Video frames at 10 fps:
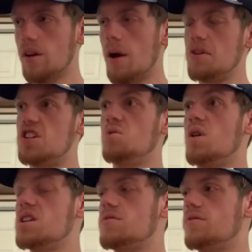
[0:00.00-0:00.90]
I mean, she
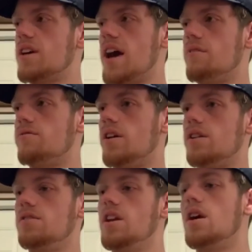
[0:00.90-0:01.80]
was kind of
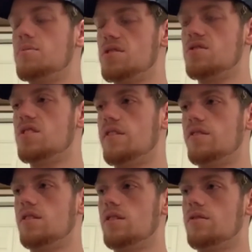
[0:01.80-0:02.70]
fun in Episode
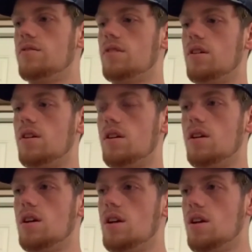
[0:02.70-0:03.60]
7.
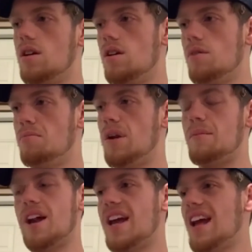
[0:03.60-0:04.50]
But I
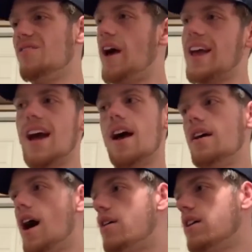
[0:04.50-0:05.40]
mean, I
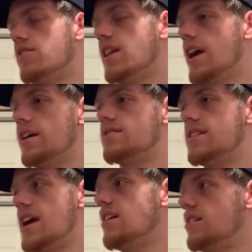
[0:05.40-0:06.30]
don't even like
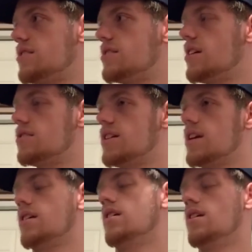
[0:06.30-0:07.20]
saying these things.
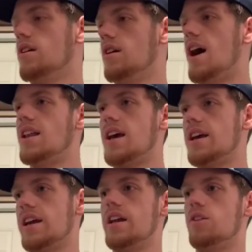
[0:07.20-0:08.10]
Like, I
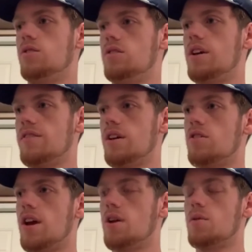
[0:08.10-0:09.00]
like giving
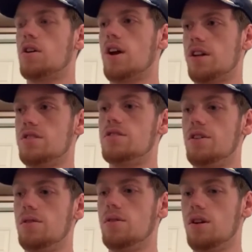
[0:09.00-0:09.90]
credit where credit's
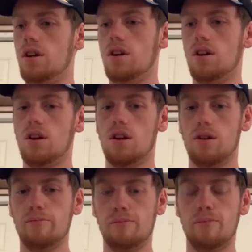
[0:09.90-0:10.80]
due,
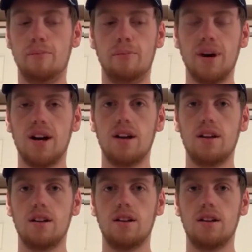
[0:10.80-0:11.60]
but